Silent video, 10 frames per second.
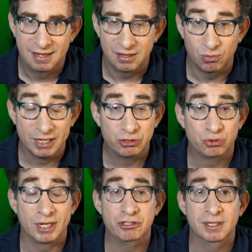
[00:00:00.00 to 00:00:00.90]
The
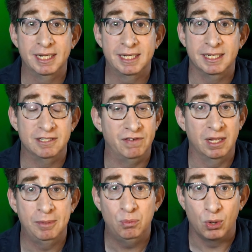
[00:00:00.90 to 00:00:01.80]
registration link is
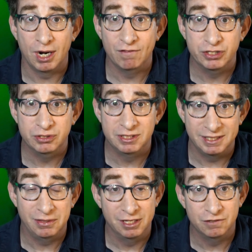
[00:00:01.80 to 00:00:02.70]
available wherever you
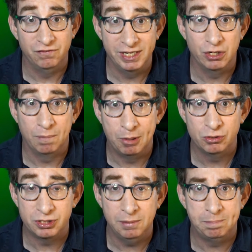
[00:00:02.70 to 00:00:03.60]
see this video
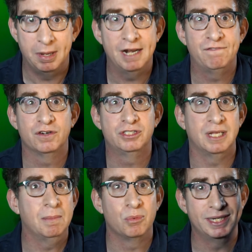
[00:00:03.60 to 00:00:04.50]
posted, but if for
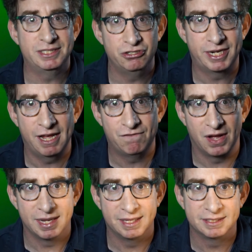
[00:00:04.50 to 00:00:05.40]
some reason you can't
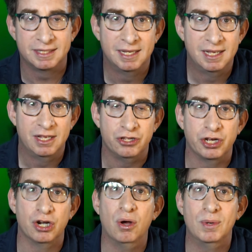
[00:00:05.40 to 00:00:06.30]
find this, you
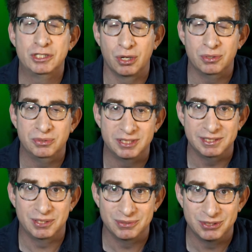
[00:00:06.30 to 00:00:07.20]
can always go to
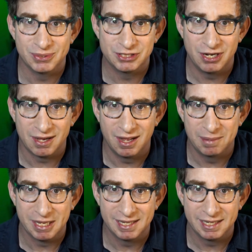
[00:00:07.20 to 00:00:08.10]

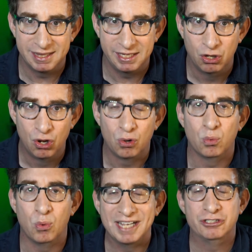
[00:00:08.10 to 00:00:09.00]
CISOseries.com and click the
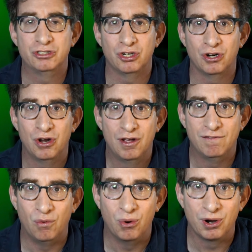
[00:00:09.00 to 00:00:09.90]
Register
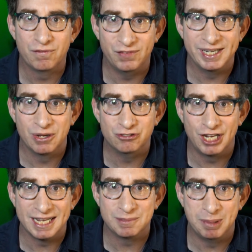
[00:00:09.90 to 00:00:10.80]
for Video
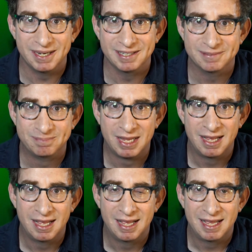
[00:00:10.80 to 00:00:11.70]
Chats button.
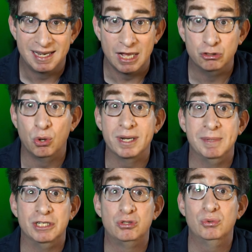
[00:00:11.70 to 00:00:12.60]
Now joining
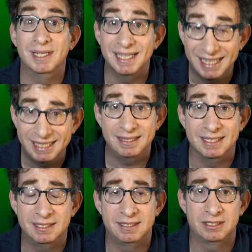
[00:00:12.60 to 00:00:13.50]
me to lead
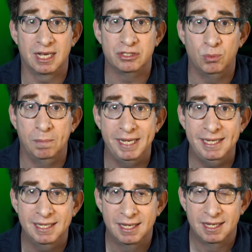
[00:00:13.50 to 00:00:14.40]
this discussion will be